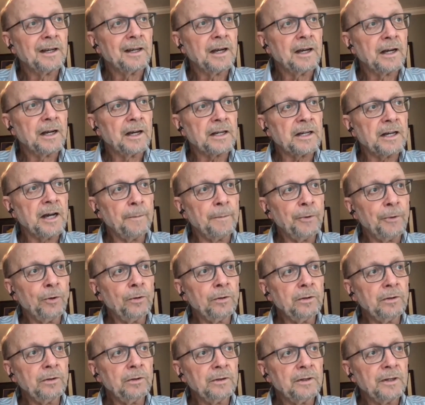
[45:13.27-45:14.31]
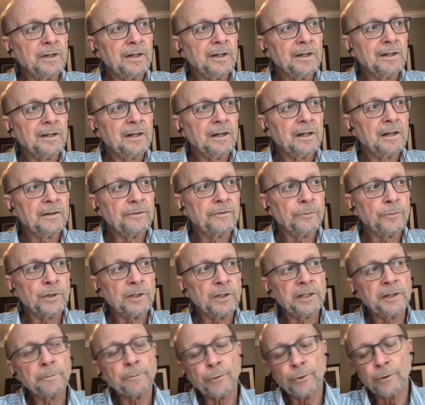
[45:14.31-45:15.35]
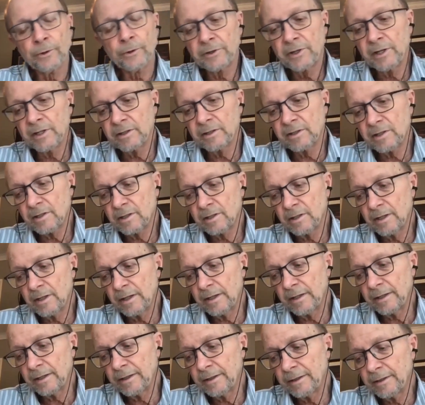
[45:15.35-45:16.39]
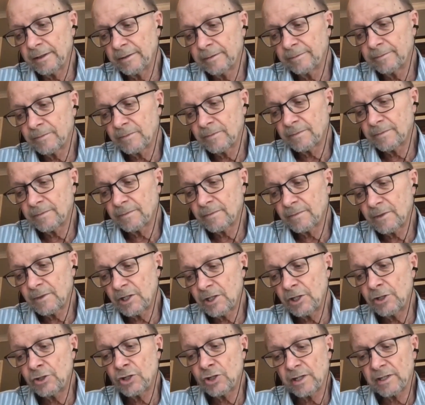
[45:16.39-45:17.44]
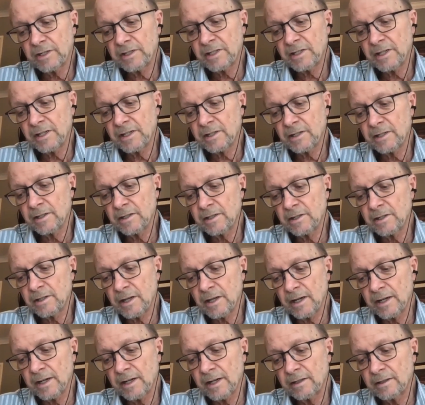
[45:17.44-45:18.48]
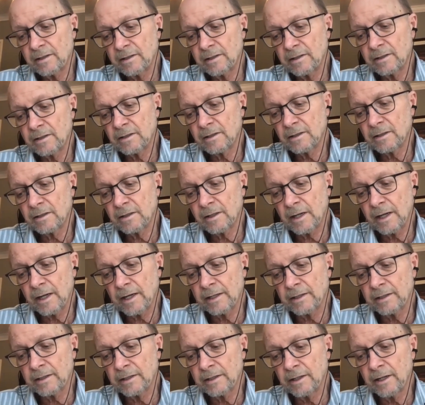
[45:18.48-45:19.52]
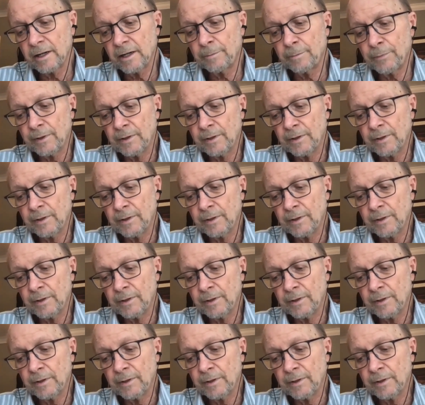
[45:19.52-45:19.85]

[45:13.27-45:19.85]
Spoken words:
a couple of really brilliant teaching assistants, I ended up